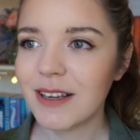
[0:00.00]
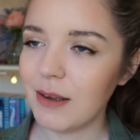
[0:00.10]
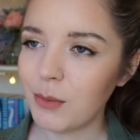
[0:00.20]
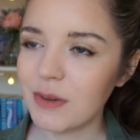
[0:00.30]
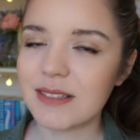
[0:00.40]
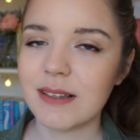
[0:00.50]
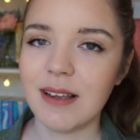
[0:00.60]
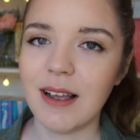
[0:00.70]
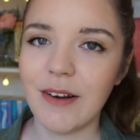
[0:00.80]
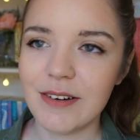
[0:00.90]
It was
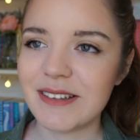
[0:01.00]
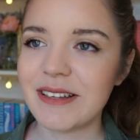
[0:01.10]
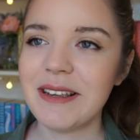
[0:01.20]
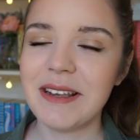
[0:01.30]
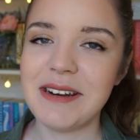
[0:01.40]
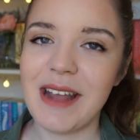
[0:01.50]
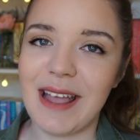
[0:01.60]
honestly an